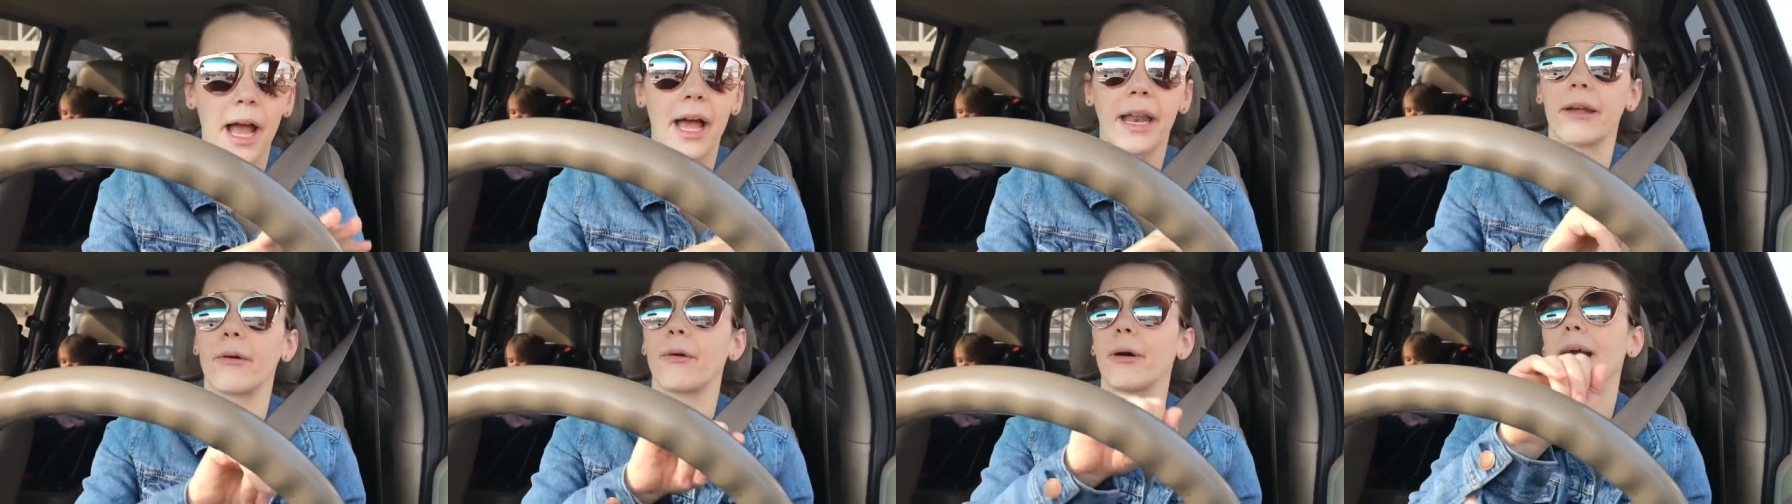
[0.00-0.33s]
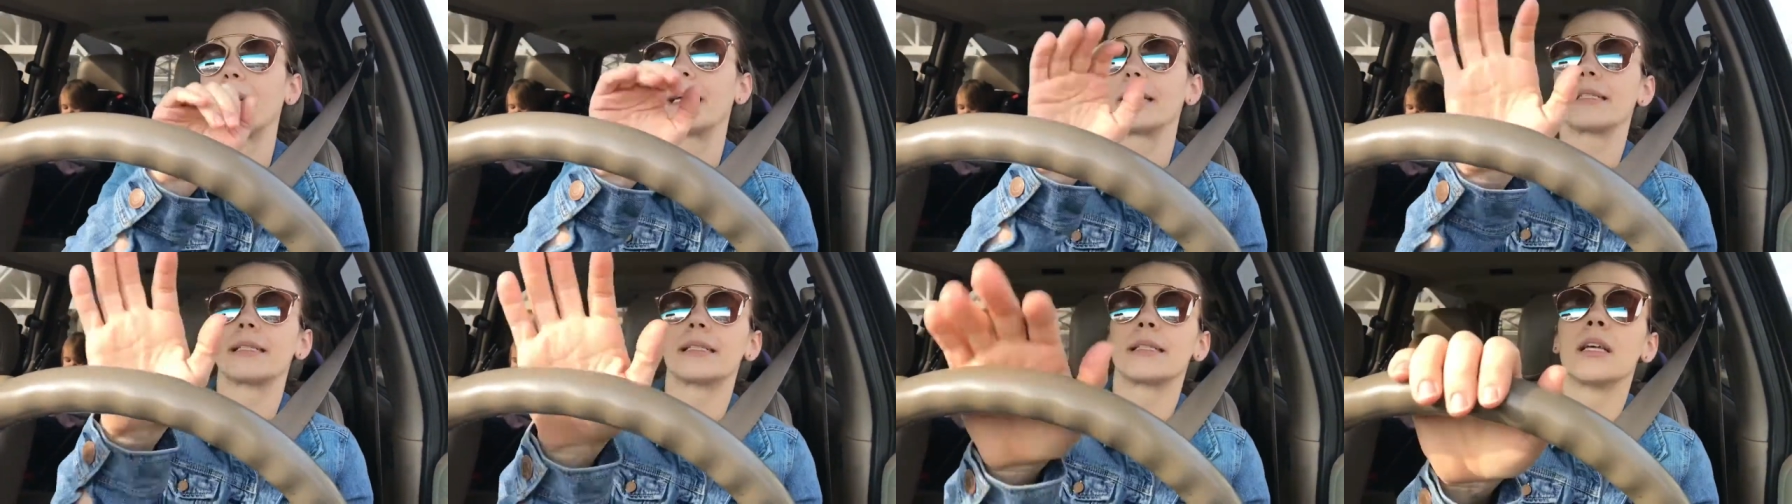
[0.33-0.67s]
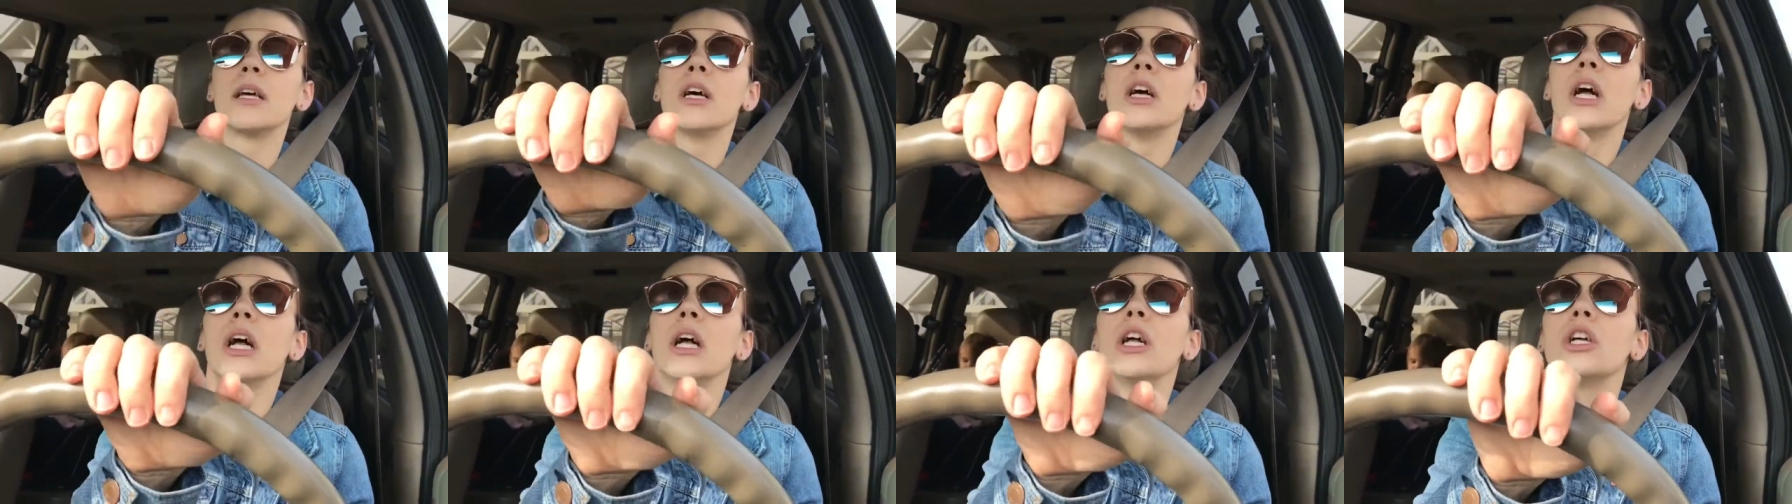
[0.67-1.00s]
Anyways,
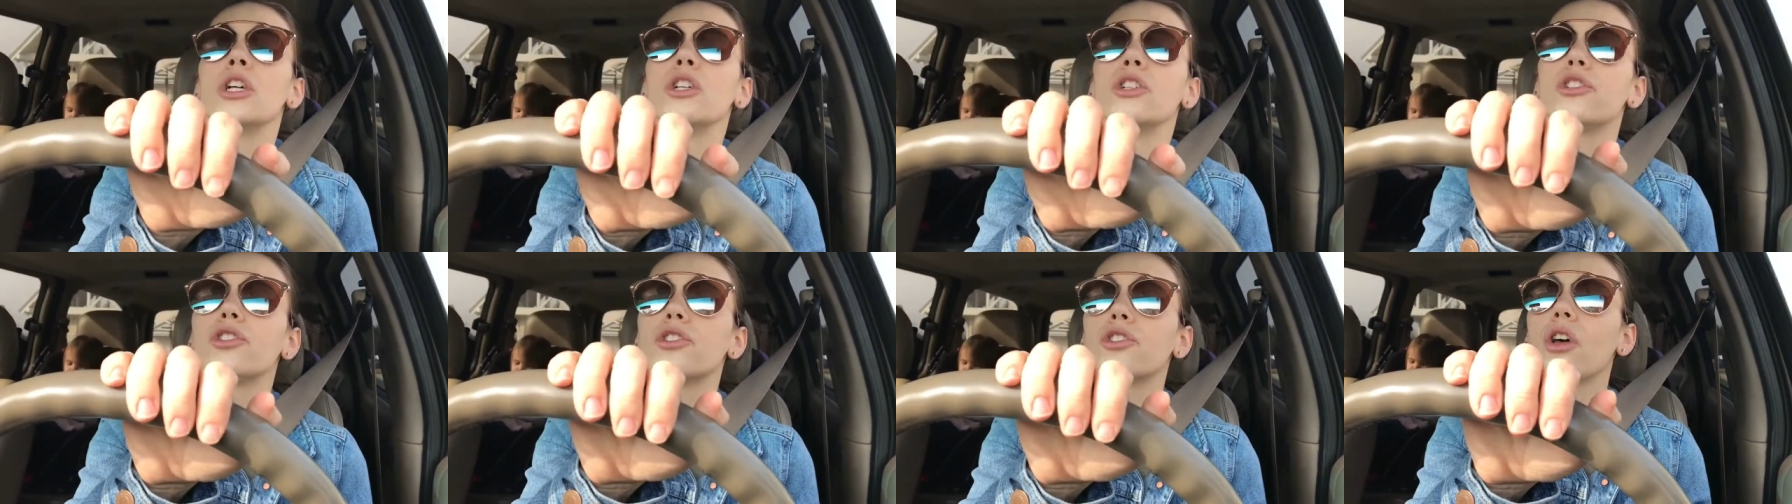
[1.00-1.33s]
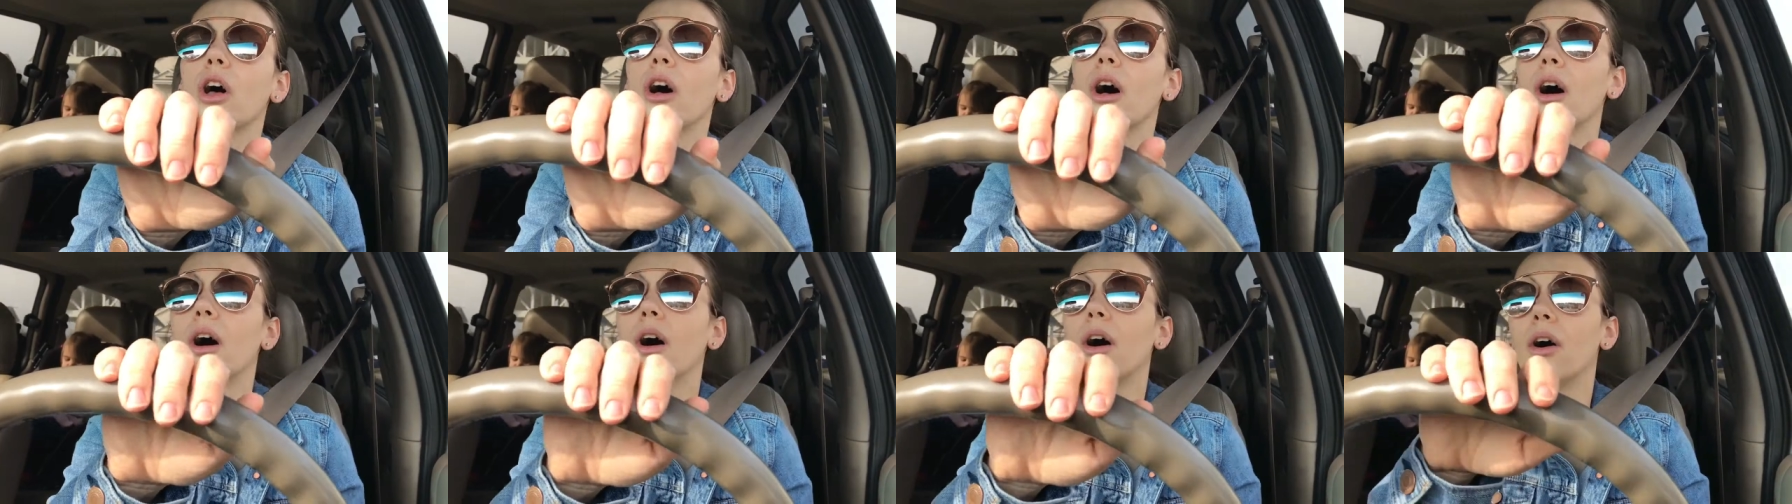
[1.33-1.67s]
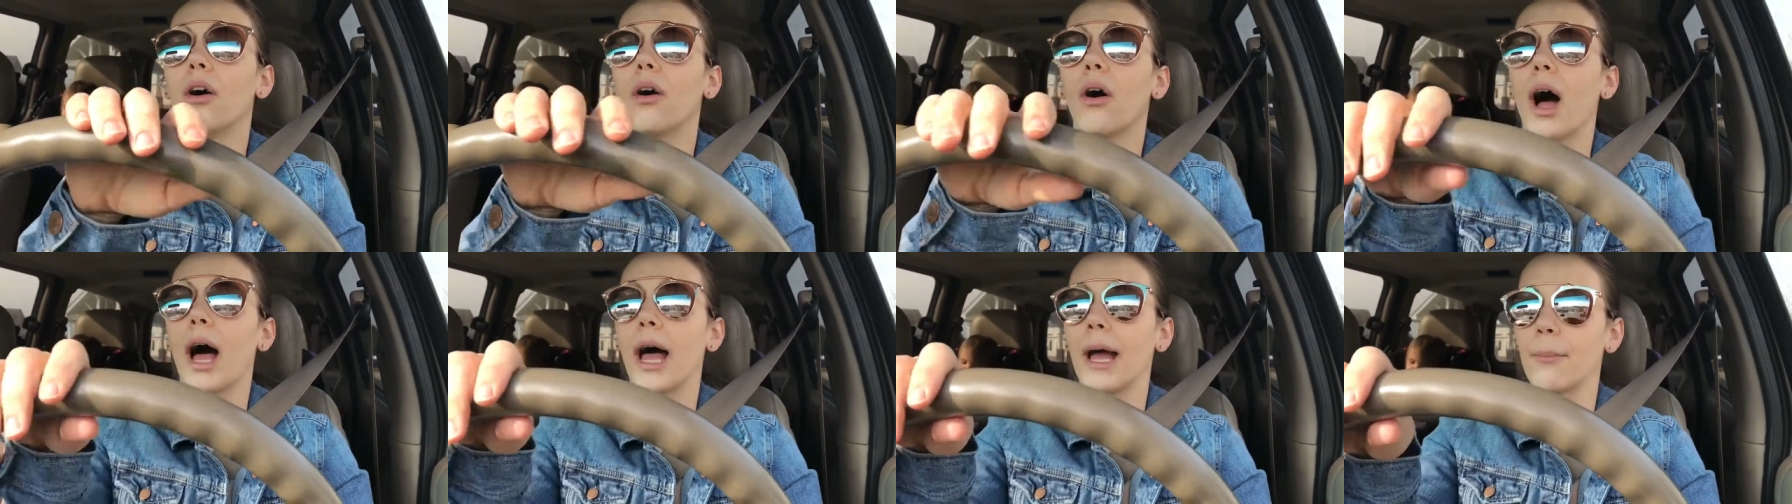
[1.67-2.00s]
so
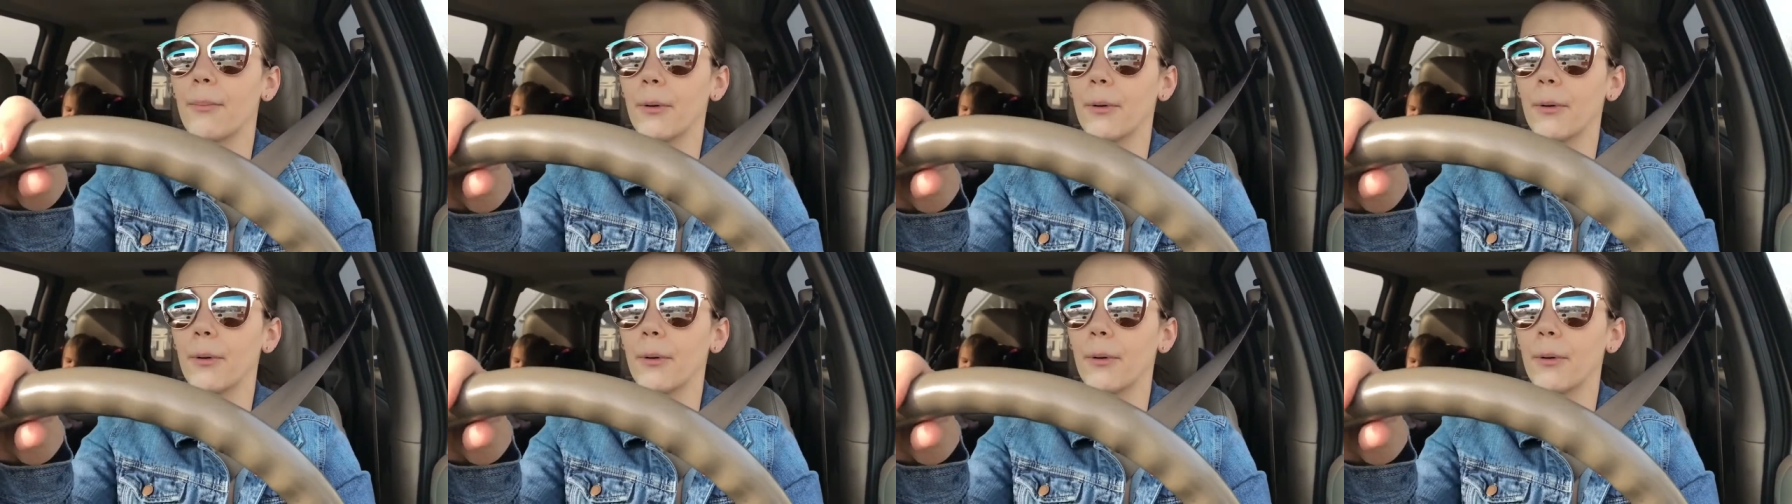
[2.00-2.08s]
I